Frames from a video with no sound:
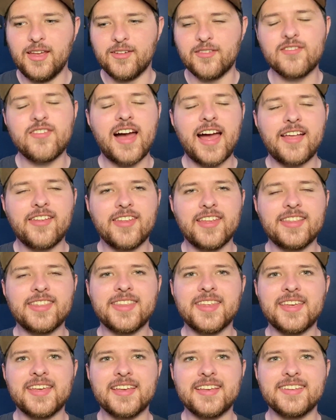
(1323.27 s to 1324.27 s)
violent
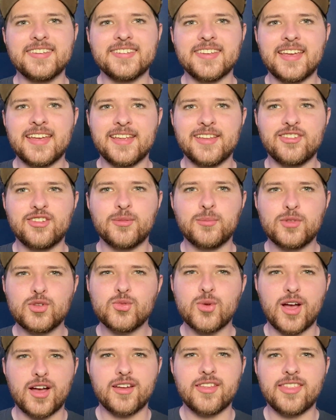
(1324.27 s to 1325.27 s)
things and some
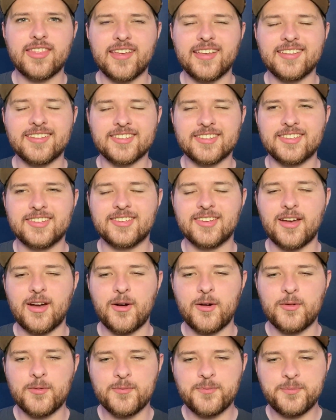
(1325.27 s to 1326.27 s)
drug things.
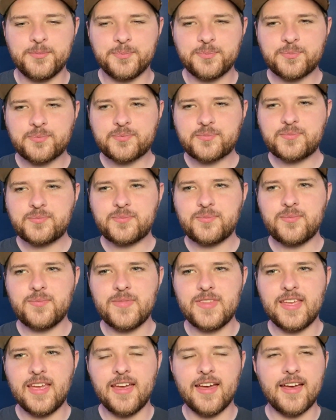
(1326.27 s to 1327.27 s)
So
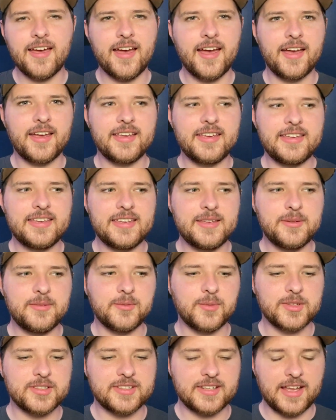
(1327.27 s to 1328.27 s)
uh, he
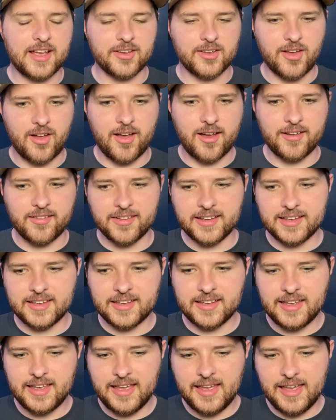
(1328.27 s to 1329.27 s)
was an
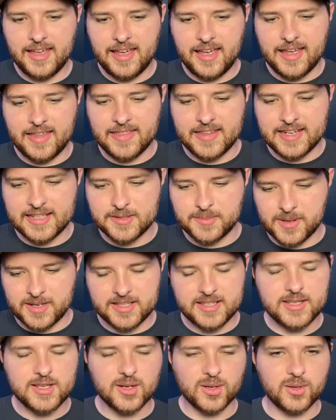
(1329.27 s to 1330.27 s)
alcoholic, and then he spent
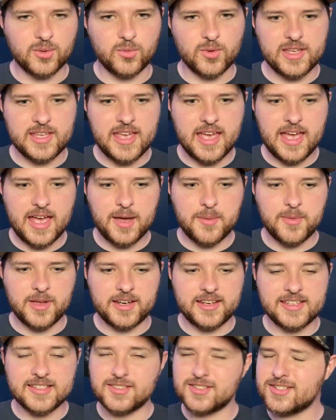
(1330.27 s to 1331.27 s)
a year in rehab,
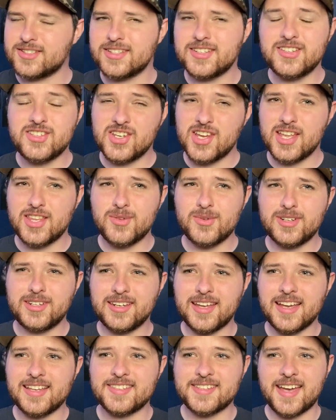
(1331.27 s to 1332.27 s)
and he's just a genuine
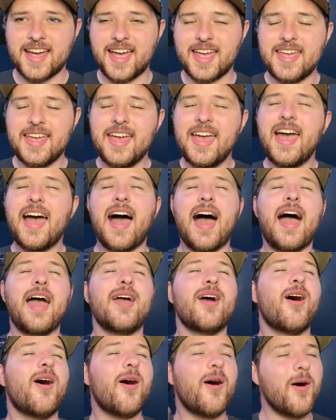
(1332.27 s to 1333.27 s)
nice guy. I
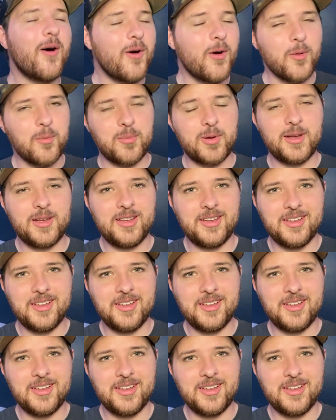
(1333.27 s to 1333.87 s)
hope,